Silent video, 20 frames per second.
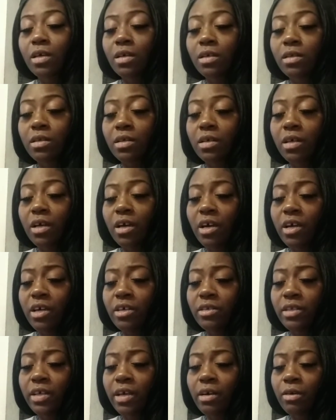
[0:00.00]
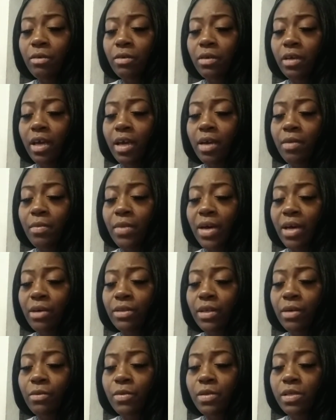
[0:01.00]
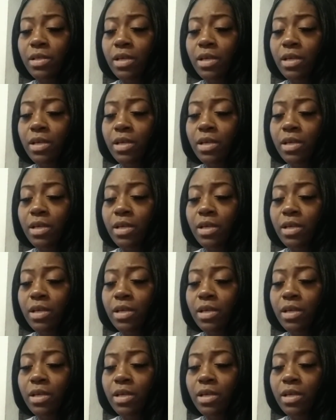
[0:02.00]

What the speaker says: The card that came out that was